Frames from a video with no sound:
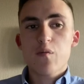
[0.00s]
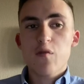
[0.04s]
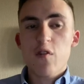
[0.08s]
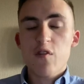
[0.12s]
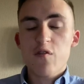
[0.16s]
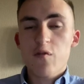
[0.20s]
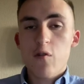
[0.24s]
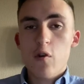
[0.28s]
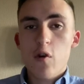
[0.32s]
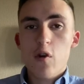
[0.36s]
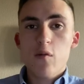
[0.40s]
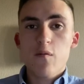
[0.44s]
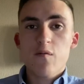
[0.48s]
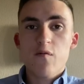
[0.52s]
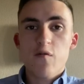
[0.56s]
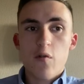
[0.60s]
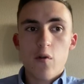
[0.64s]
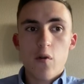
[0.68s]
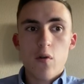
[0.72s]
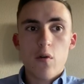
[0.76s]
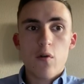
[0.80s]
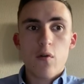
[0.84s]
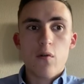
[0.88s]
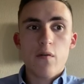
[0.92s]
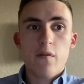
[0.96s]
platform
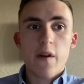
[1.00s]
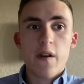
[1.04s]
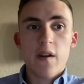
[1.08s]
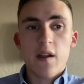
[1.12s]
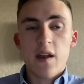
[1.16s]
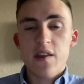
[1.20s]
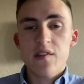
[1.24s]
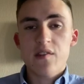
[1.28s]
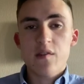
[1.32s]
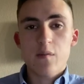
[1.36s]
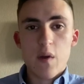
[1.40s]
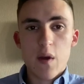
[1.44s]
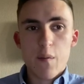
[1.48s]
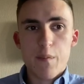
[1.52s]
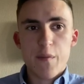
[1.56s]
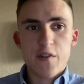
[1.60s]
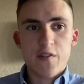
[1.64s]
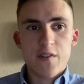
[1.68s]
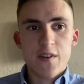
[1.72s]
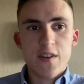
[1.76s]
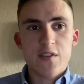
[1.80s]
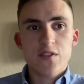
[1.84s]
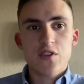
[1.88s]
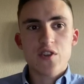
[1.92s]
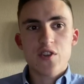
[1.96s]
for realizing my
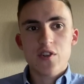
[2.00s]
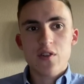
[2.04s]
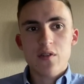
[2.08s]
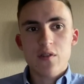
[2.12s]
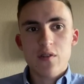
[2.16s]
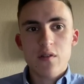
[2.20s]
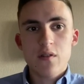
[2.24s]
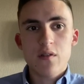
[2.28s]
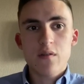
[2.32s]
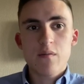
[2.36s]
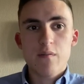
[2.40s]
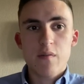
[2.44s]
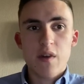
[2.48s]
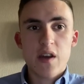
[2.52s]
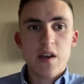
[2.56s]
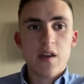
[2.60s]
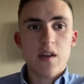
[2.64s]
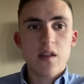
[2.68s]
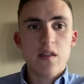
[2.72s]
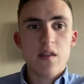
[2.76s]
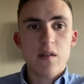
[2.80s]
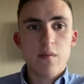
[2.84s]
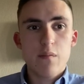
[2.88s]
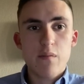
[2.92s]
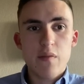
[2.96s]
potential,
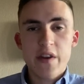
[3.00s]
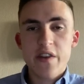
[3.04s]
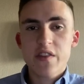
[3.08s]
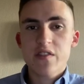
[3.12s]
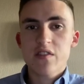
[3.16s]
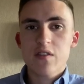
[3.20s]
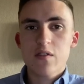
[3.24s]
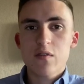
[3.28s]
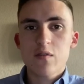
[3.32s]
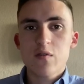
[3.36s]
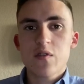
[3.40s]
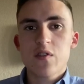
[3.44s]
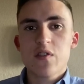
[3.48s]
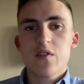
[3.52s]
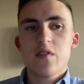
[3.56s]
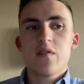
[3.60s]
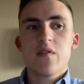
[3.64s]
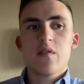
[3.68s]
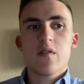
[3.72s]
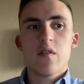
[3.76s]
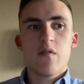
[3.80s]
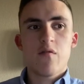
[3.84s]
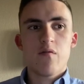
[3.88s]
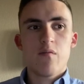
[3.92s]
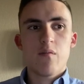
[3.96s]
making the best use
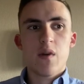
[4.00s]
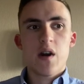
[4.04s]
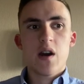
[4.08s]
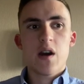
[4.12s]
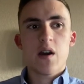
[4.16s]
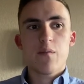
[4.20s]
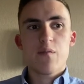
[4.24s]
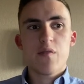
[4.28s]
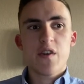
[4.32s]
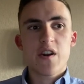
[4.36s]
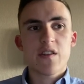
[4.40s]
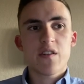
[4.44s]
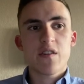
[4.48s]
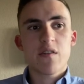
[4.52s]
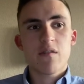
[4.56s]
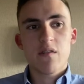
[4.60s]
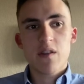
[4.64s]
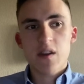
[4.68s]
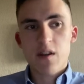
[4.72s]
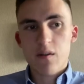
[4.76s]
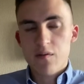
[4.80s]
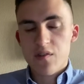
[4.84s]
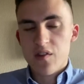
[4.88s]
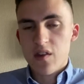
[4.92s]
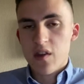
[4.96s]
of my practical
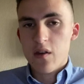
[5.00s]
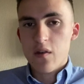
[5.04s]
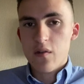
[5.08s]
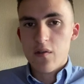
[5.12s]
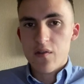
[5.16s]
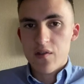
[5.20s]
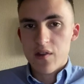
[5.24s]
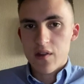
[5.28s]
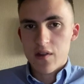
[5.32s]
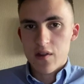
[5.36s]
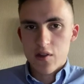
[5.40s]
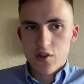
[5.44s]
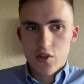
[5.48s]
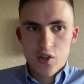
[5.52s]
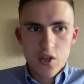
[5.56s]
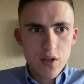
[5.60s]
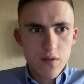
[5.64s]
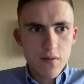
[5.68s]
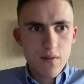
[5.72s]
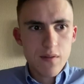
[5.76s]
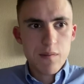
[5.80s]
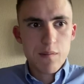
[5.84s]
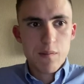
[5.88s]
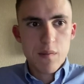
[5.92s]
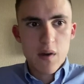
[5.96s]
legal skills and
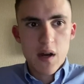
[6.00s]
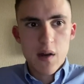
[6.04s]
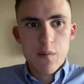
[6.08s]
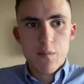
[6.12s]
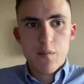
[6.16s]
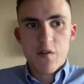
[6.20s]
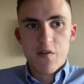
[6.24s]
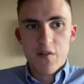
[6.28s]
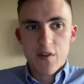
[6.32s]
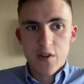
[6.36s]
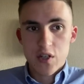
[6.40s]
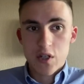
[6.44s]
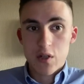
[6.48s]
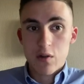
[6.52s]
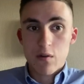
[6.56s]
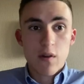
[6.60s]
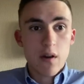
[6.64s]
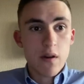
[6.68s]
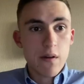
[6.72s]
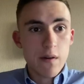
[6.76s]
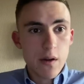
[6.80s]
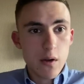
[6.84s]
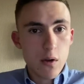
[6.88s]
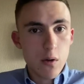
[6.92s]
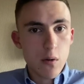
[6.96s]
achieving my professional
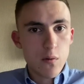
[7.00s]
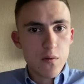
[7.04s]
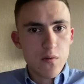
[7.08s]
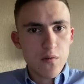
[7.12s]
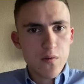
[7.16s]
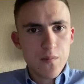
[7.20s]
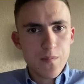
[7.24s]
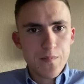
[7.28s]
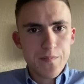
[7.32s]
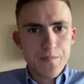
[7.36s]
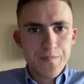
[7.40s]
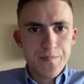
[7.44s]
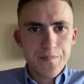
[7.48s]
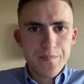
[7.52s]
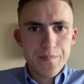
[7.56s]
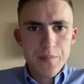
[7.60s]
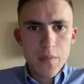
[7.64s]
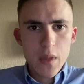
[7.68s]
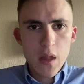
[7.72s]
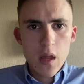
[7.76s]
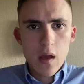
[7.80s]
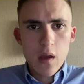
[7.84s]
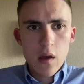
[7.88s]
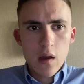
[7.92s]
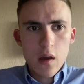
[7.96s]
career goals.
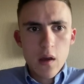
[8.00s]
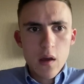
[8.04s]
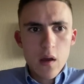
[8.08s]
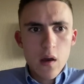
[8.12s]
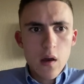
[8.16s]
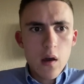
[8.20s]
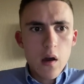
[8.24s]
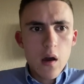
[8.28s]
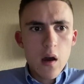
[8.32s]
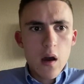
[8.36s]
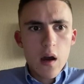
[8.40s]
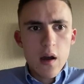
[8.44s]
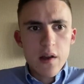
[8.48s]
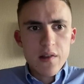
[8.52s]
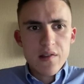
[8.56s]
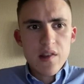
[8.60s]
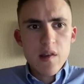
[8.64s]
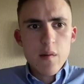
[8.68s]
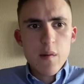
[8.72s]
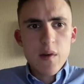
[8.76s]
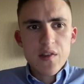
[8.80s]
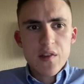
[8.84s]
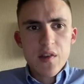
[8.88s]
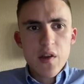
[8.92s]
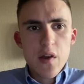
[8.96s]
I see
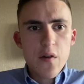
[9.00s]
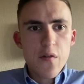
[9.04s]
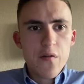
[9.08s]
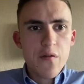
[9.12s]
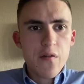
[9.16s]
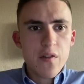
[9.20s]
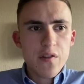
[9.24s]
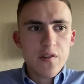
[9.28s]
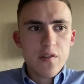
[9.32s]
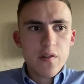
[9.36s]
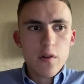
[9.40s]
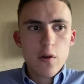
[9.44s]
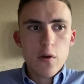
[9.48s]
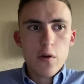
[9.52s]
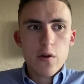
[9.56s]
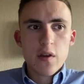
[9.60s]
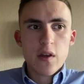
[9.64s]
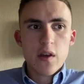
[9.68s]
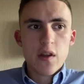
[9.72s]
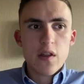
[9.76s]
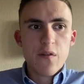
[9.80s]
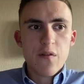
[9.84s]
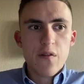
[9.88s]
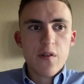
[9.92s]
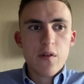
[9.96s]
myself as a lawyer
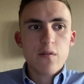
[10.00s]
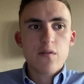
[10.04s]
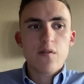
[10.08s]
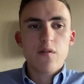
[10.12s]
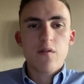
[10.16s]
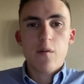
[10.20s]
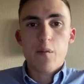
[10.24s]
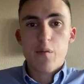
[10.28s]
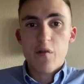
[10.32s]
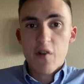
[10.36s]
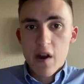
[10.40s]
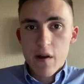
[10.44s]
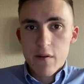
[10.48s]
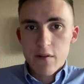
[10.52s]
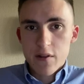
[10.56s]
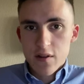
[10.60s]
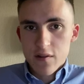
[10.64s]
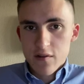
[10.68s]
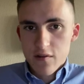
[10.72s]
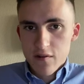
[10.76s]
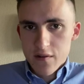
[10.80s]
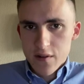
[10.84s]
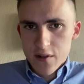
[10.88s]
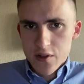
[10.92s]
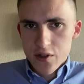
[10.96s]
in the field of the private
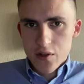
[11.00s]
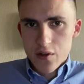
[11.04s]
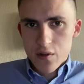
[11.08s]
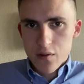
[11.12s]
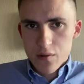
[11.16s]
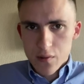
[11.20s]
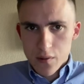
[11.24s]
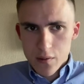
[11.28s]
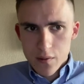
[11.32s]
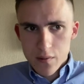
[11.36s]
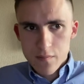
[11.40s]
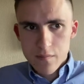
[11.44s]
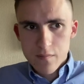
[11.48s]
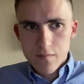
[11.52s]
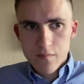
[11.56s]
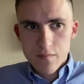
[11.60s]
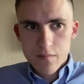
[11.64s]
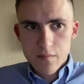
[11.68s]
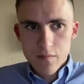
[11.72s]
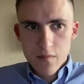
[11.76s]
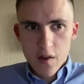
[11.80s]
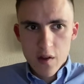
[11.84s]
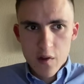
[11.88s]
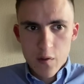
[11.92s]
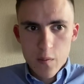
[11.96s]
international law,
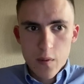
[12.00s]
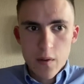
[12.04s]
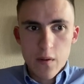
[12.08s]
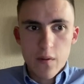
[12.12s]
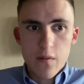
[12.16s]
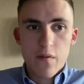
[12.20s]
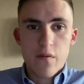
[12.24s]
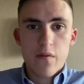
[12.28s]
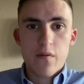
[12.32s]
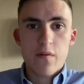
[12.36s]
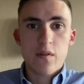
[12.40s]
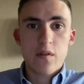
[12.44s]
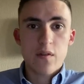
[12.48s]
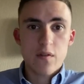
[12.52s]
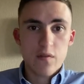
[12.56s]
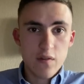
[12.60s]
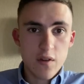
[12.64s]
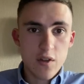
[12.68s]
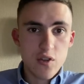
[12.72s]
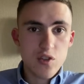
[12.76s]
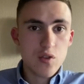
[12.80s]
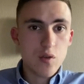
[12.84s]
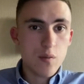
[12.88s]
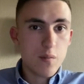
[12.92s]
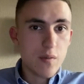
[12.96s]
as well as
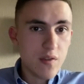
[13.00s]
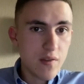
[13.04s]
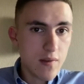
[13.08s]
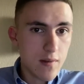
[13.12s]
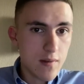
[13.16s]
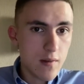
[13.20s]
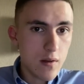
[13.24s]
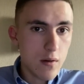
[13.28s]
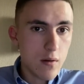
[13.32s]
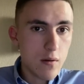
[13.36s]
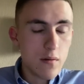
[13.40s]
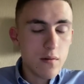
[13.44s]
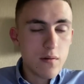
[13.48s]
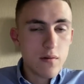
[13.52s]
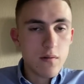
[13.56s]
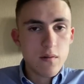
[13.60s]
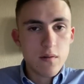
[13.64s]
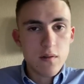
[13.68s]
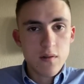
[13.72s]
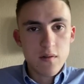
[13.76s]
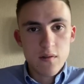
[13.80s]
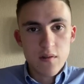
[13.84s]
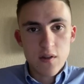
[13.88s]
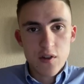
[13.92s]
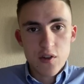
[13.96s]
international business law,
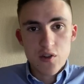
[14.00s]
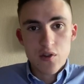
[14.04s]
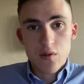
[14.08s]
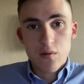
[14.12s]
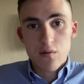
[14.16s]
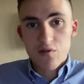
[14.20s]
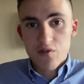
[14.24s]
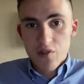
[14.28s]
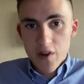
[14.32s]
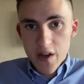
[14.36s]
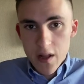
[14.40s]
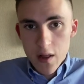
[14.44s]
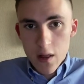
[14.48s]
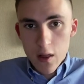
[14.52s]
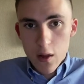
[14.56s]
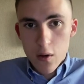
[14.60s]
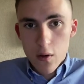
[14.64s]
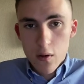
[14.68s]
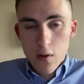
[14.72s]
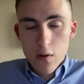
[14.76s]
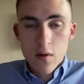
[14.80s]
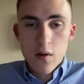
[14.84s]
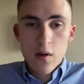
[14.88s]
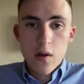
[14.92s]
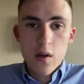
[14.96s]
international trade
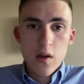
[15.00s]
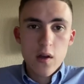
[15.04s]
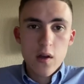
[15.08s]
law,